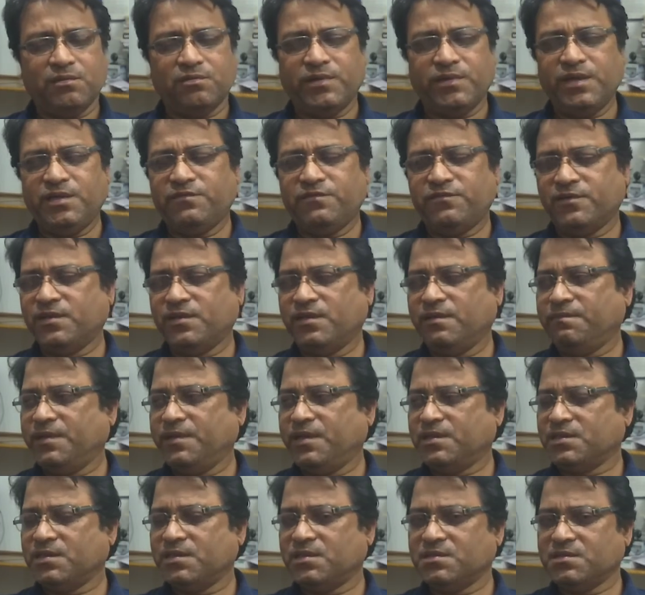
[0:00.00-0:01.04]
They wait for
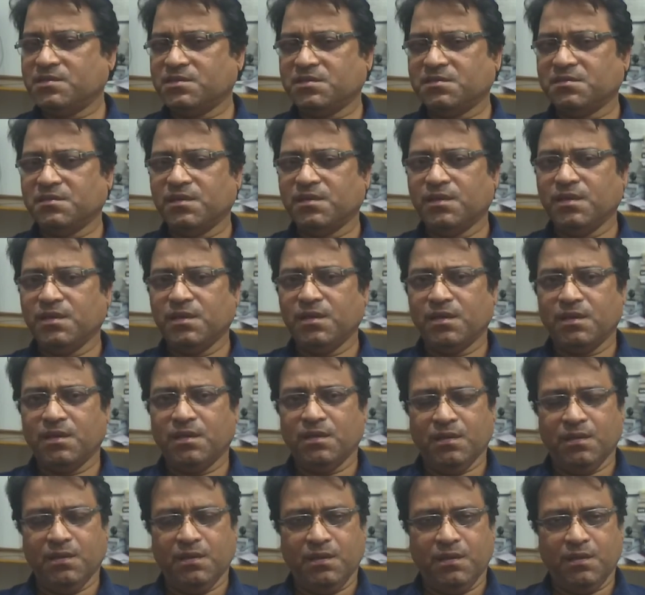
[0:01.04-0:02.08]
the patients
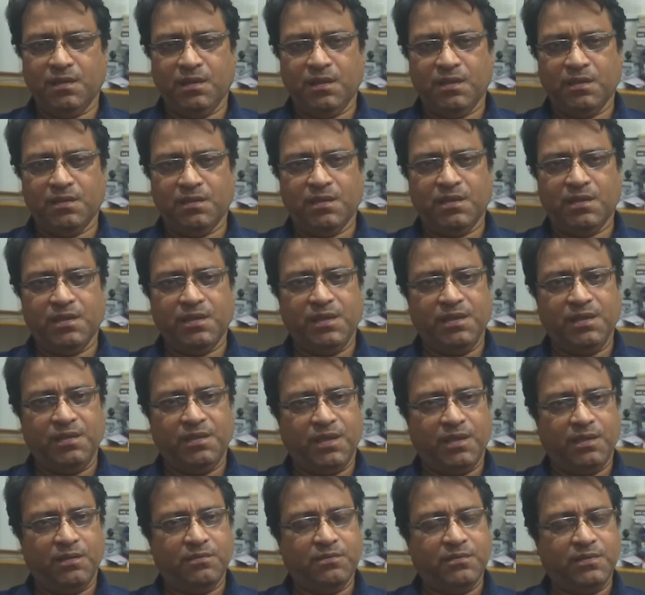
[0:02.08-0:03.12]
and
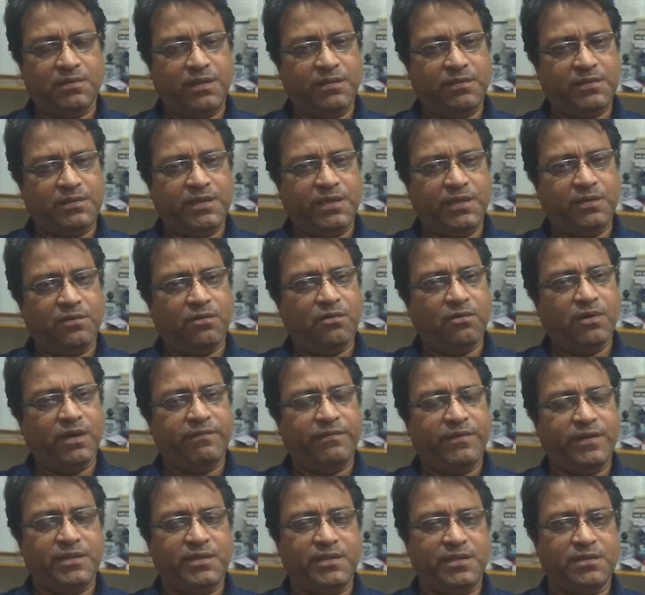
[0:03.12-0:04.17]
they
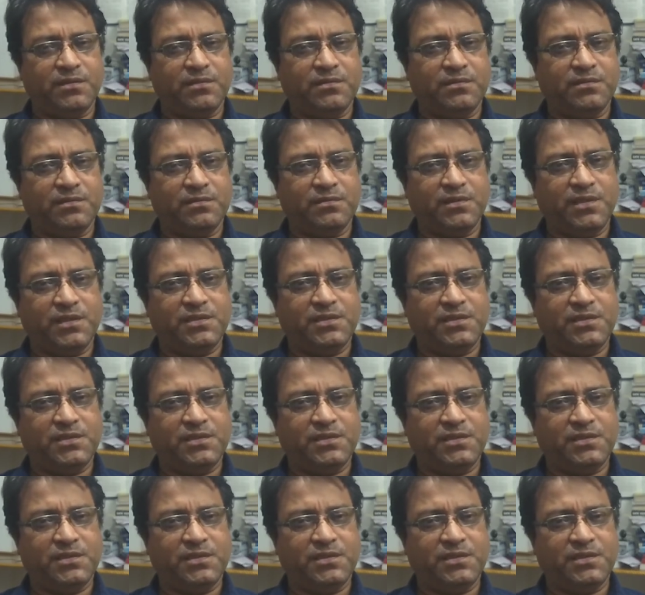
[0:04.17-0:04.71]
know everything.